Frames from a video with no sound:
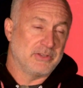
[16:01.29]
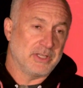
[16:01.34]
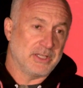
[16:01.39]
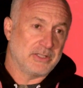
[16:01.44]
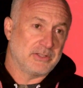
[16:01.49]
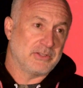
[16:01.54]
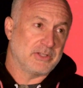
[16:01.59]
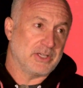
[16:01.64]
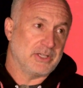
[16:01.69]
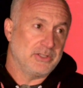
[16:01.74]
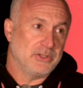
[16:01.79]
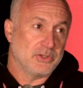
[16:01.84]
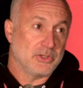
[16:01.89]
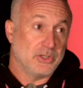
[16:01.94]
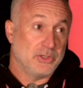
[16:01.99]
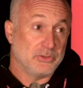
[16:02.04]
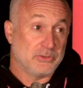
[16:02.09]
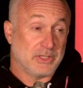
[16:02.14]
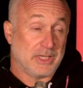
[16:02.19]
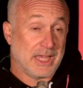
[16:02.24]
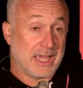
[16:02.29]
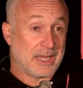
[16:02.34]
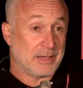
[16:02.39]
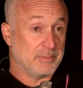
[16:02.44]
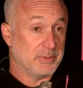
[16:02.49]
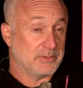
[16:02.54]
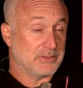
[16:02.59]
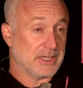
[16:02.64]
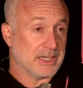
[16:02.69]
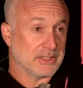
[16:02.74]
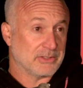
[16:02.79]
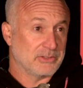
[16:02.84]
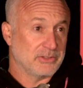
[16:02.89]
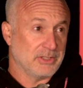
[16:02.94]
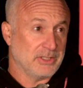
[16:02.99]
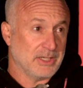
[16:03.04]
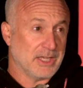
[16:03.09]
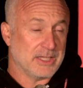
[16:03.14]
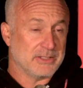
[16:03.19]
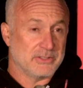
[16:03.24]
that you could use cannabis
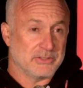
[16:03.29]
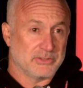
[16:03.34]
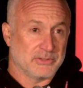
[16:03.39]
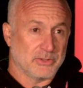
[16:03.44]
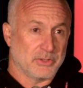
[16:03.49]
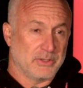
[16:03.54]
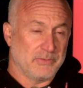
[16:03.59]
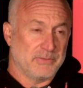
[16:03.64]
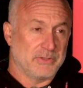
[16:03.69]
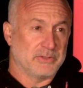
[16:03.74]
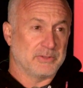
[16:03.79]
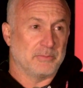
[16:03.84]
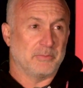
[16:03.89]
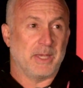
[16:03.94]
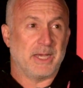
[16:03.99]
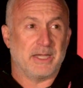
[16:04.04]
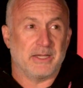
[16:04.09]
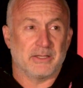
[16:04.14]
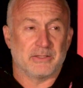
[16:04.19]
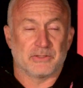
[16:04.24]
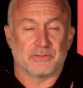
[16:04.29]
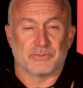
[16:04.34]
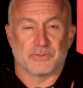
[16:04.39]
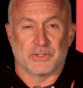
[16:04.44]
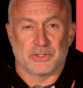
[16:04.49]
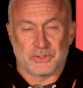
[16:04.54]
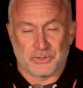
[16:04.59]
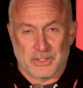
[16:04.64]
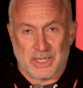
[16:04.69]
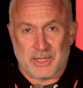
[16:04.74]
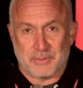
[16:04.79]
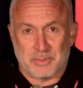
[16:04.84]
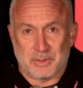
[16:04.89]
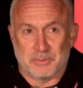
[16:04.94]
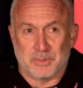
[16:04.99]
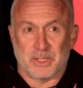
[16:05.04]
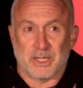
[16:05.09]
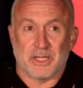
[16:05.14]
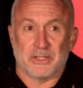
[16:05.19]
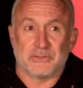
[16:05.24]
actually not just sort of as a maintenance for
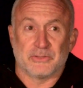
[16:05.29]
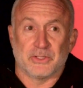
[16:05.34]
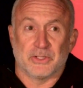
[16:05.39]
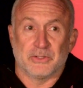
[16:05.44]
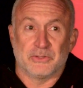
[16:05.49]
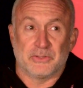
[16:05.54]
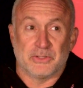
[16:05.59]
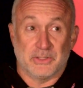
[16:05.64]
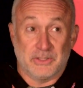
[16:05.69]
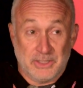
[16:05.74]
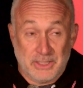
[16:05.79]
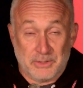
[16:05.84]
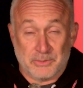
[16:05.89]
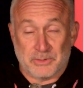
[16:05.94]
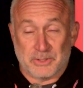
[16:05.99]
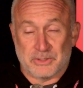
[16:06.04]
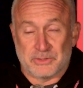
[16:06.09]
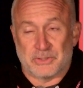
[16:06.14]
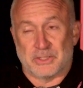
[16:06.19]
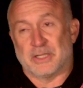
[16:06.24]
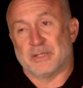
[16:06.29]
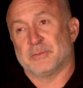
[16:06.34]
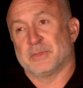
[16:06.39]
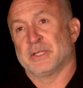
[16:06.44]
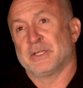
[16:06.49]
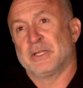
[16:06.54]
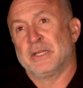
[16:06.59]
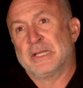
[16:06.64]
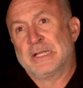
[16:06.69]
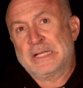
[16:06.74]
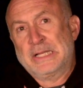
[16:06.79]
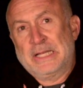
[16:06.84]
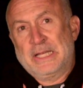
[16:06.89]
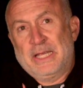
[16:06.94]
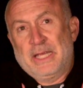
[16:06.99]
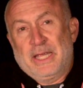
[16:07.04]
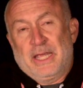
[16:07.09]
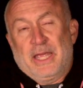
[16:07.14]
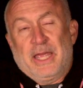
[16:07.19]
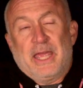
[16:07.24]
trauma, but also to deal with the trauma.
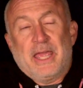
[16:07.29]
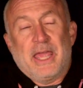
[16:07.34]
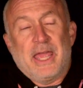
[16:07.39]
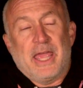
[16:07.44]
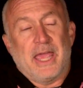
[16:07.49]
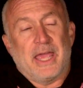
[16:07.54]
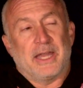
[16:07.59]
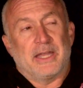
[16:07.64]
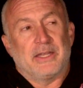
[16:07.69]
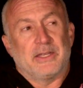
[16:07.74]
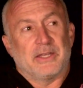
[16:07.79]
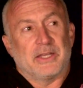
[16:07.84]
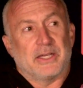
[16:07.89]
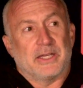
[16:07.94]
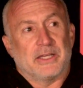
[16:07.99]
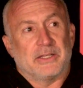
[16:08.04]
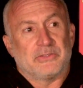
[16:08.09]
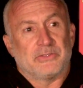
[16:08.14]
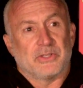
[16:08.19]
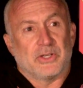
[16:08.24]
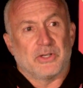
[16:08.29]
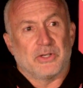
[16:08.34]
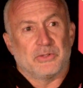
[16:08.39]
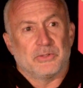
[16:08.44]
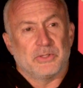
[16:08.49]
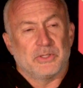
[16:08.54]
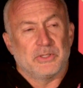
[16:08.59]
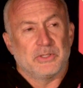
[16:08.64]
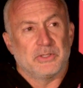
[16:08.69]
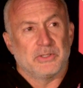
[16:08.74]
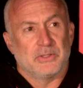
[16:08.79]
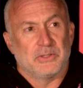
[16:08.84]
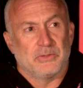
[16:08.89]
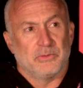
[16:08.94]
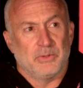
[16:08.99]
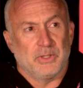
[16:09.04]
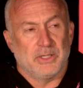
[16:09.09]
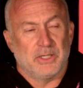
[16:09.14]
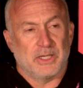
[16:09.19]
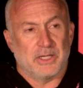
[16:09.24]
And so
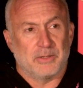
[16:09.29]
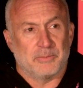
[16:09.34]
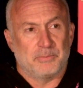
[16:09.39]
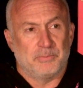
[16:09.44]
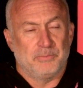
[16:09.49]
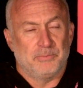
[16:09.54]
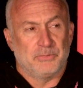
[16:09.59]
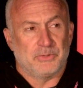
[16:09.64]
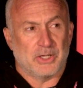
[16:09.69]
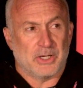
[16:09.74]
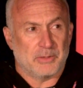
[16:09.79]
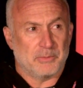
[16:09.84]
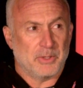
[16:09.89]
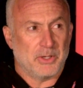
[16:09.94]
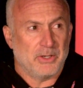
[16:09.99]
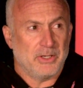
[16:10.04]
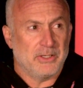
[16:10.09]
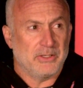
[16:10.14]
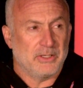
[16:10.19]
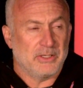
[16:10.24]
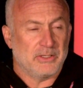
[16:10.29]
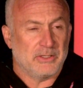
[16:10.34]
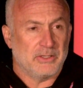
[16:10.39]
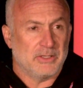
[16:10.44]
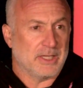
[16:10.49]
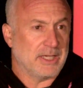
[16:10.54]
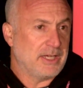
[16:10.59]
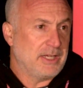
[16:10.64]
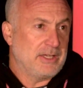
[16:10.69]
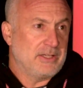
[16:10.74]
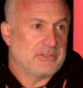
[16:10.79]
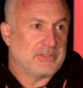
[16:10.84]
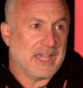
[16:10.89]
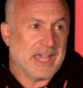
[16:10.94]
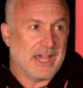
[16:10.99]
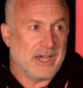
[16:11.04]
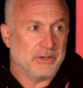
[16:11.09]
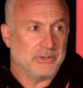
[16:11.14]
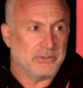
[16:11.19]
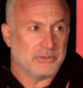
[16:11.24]
we did a ceremony in his
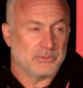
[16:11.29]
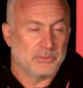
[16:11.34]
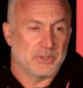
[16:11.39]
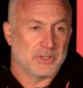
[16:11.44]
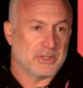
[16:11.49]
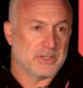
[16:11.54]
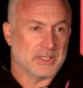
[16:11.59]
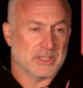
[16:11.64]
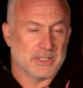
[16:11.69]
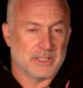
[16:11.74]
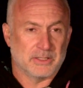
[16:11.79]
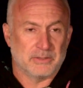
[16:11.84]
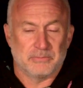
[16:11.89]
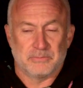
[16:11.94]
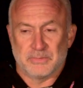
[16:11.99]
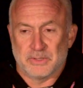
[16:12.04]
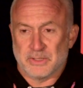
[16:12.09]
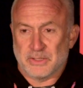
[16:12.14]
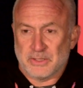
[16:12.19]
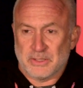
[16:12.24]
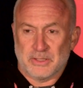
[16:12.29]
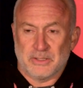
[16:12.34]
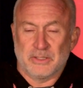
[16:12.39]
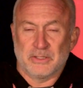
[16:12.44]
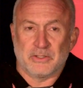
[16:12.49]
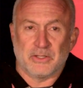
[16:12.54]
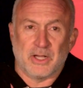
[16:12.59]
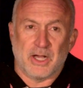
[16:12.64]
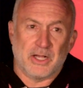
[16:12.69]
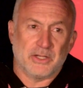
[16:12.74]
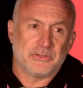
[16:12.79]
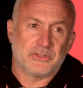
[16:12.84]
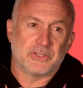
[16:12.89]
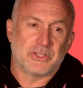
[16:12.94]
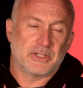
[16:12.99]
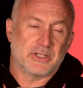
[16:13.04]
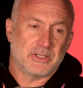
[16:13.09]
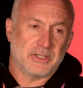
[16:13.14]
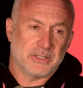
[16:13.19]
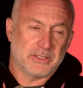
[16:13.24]
house with a little
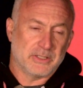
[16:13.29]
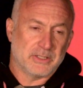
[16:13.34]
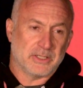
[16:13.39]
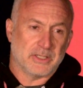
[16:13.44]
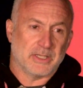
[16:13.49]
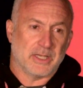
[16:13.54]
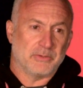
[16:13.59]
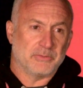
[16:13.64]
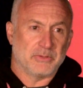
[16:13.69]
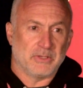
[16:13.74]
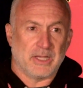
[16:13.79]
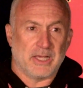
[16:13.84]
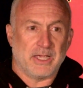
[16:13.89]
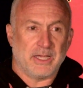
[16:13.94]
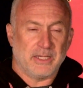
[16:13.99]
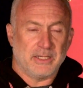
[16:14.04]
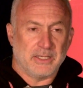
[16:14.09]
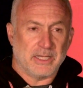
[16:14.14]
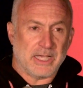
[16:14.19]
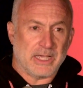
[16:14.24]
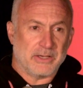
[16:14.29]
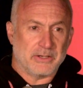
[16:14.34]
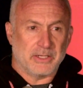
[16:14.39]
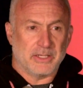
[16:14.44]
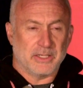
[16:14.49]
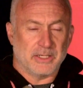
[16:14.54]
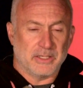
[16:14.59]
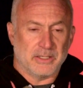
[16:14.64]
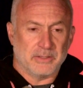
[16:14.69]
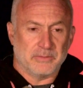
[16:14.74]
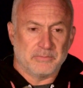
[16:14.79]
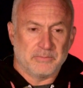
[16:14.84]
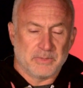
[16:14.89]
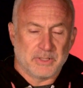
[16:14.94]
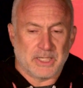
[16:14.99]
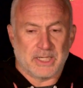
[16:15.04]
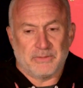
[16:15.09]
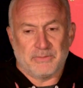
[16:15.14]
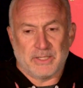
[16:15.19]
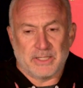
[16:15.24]
altar, and I was lying down on a
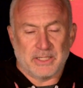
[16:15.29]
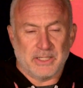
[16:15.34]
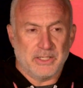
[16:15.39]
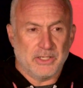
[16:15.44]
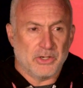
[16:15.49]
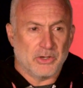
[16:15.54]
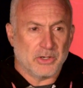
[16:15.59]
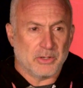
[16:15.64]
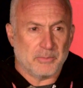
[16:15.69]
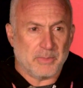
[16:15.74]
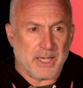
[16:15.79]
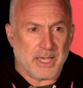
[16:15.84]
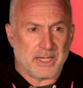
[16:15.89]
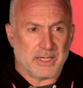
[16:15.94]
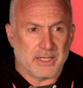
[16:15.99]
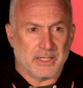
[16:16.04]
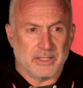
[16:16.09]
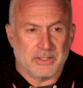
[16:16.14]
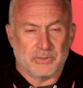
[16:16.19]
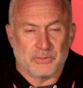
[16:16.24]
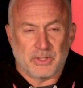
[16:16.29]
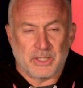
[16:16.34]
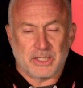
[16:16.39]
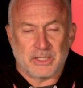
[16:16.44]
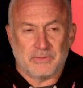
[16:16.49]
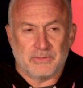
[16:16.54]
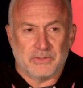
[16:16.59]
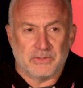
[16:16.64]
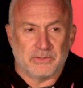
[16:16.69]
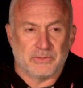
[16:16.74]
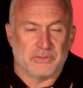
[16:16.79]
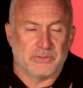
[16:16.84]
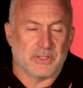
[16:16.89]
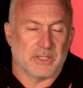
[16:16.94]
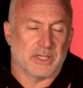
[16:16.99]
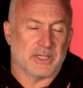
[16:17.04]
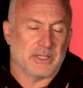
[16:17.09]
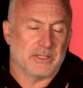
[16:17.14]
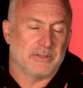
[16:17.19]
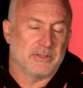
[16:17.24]
kind of like a yoga mat on the rug of his
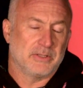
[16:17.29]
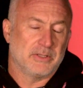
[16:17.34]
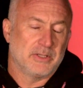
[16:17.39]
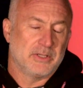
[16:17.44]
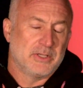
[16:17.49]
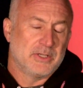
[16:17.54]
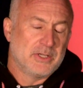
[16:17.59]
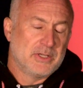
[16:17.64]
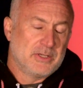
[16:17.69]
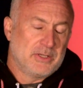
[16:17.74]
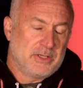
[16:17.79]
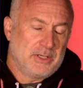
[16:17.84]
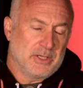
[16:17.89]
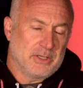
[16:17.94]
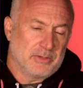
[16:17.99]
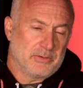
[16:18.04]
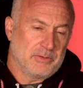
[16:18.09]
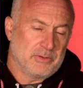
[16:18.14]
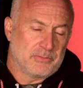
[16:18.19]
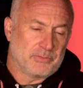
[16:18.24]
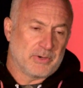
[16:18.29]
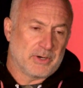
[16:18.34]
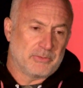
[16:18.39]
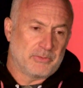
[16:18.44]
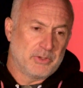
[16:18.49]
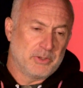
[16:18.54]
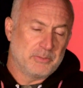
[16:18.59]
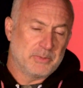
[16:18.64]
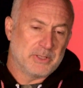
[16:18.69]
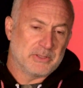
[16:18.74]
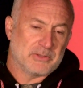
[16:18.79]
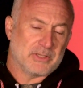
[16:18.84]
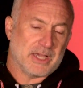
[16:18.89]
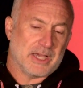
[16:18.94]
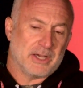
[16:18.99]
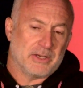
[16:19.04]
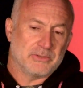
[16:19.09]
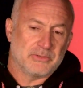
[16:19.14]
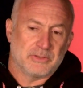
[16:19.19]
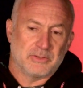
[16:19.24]
the front room in his
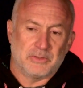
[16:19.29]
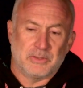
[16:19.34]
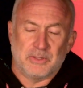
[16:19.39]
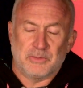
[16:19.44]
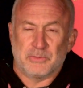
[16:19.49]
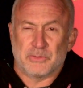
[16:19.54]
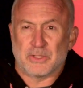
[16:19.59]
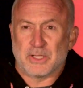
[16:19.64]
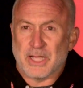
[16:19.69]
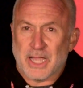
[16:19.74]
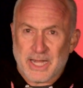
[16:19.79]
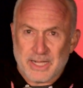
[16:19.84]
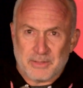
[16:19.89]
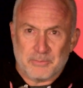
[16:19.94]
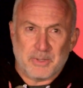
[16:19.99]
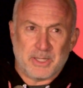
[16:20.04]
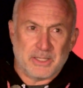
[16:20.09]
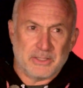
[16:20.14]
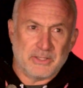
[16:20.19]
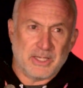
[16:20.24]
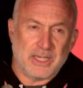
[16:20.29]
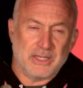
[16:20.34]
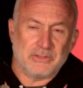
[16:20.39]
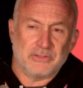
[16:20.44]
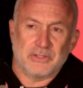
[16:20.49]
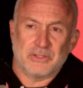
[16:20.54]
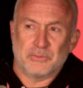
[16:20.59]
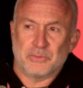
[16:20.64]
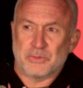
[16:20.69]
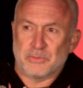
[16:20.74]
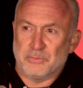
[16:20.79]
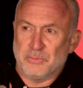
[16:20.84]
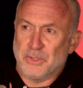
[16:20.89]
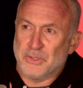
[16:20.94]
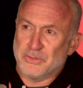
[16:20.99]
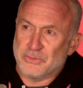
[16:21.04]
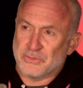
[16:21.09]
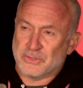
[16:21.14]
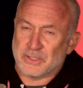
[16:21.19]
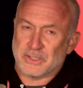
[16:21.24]
house, and it was a guided meditation with
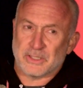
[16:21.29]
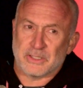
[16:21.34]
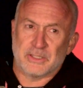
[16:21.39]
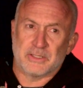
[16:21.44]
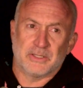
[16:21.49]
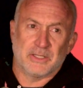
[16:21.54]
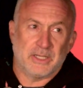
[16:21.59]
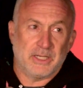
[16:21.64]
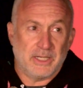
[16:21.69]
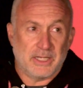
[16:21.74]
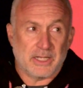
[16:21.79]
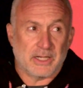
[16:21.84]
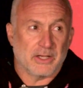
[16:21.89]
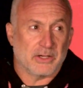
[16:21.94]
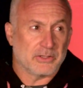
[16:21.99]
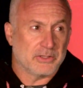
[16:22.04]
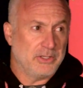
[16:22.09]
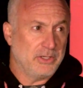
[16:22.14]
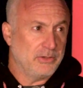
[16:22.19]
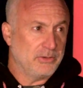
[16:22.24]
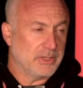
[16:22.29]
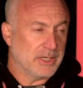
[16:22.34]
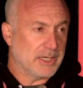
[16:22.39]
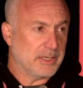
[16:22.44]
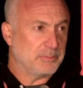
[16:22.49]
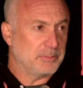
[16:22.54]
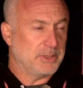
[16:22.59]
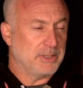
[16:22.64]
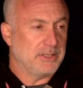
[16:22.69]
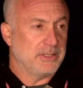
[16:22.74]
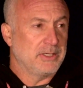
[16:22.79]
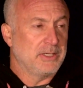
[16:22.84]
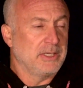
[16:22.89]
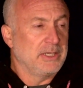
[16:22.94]
music that he had all queued up, and